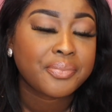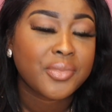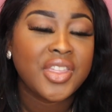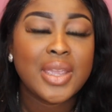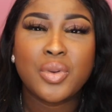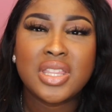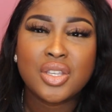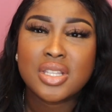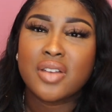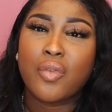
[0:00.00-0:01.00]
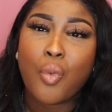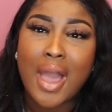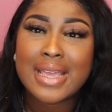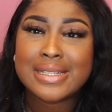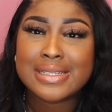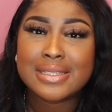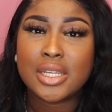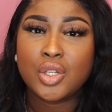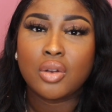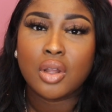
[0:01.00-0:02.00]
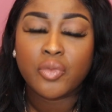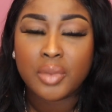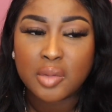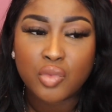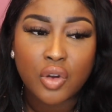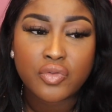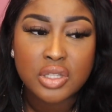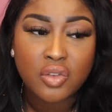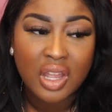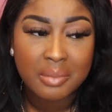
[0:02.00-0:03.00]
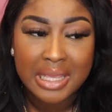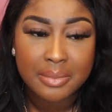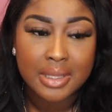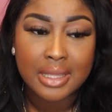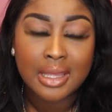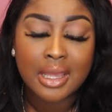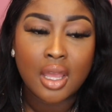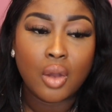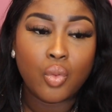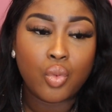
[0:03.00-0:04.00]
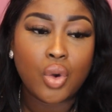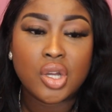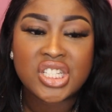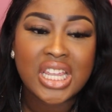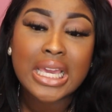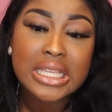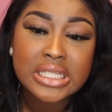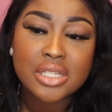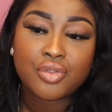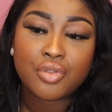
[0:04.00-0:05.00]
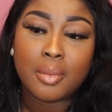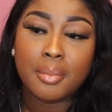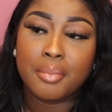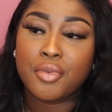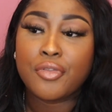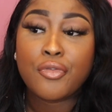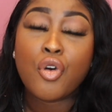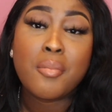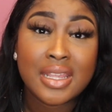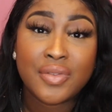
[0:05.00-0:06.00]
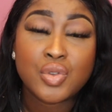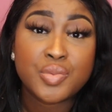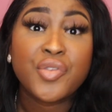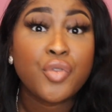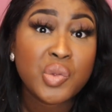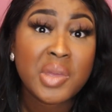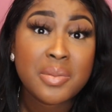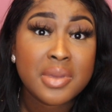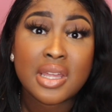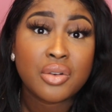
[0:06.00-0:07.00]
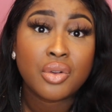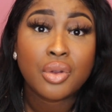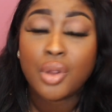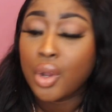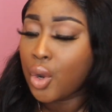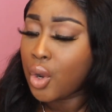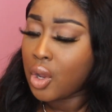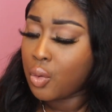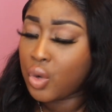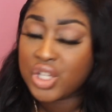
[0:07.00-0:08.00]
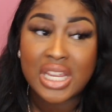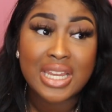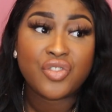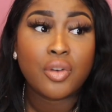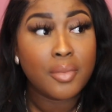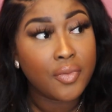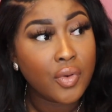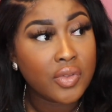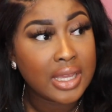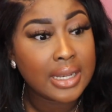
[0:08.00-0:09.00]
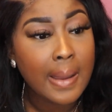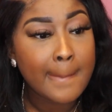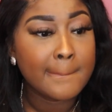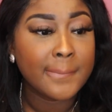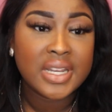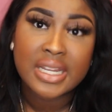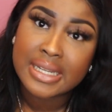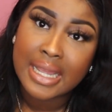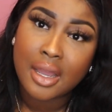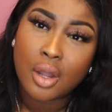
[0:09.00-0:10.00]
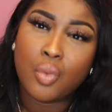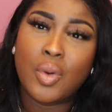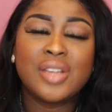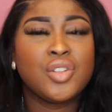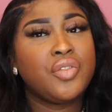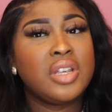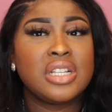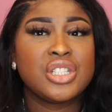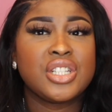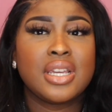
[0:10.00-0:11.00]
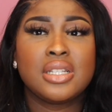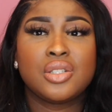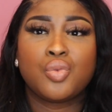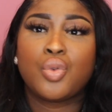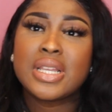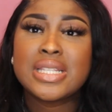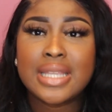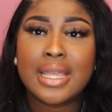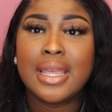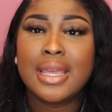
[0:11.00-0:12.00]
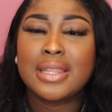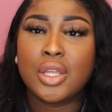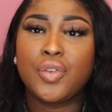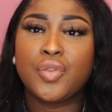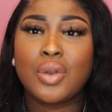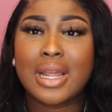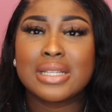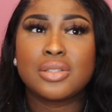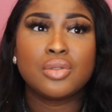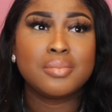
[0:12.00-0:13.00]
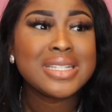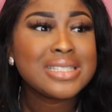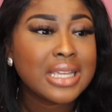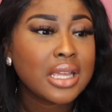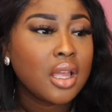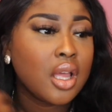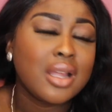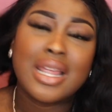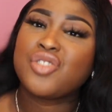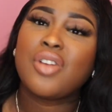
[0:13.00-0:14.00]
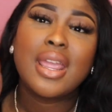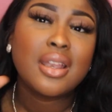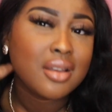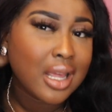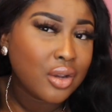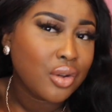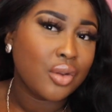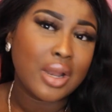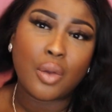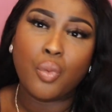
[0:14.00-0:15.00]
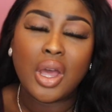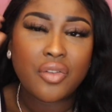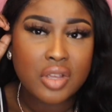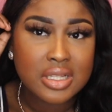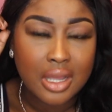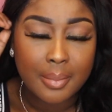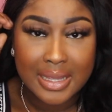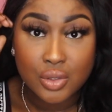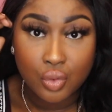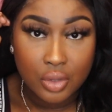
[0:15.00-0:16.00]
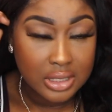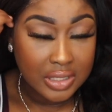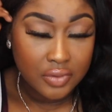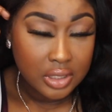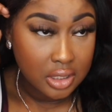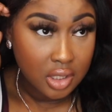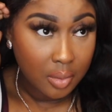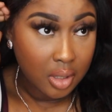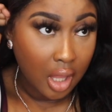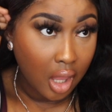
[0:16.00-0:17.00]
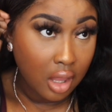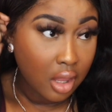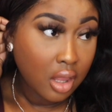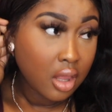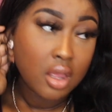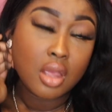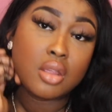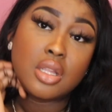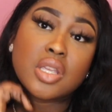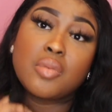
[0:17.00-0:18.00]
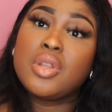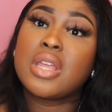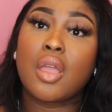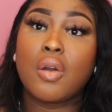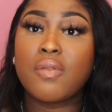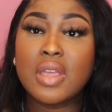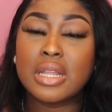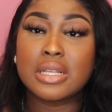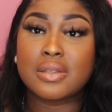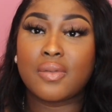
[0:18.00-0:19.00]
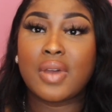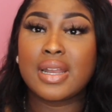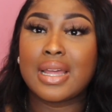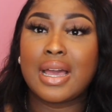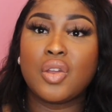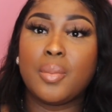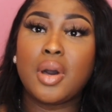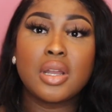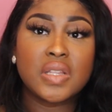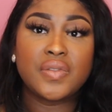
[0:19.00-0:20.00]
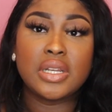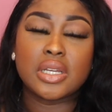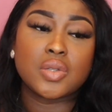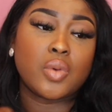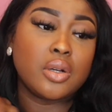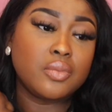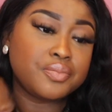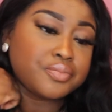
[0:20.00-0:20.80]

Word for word: think within yourself, why is it that you don't love him anymore? you've had a baby what changed from before if it was before the baby i don't know what changed from before then to now why your feelings changed what is it that you feel like is missing like try and i don't know like work things out by talking definitely need to communicate you need to communicate your feelings and find out how your partner's feeling as well